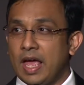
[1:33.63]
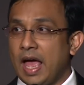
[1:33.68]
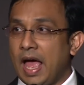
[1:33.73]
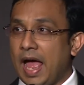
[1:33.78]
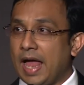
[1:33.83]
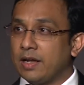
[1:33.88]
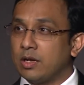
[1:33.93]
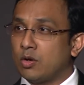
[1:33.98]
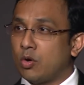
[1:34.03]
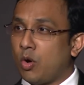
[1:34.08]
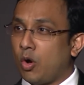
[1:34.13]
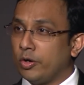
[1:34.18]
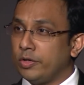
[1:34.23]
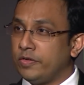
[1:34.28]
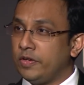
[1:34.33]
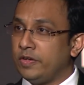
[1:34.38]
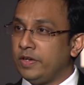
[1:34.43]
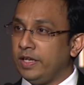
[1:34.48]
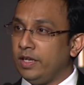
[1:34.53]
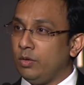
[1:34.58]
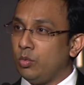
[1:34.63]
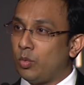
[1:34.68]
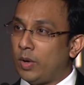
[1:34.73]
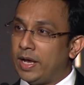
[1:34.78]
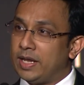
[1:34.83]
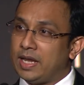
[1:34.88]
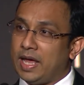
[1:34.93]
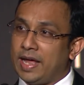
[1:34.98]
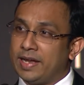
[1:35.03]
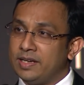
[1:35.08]
and quantity
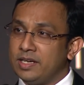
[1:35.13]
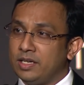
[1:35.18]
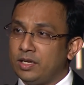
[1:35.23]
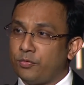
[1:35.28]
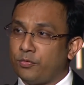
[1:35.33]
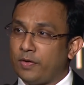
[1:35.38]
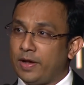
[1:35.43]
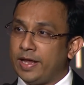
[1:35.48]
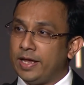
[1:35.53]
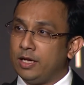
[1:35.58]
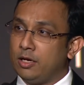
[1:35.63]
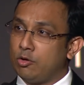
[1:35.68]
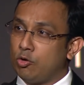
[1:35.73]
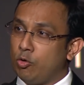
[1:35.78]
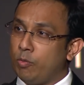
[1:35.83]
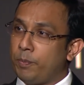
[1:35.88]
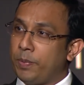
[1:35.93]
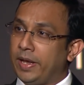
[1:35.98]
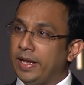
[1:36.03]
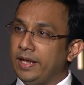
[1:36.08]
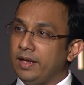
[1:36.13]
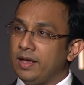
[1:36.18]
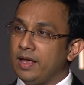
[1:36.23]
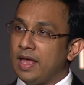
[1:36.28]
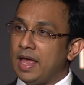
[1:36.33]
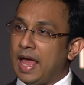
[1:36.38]
while identifying grouping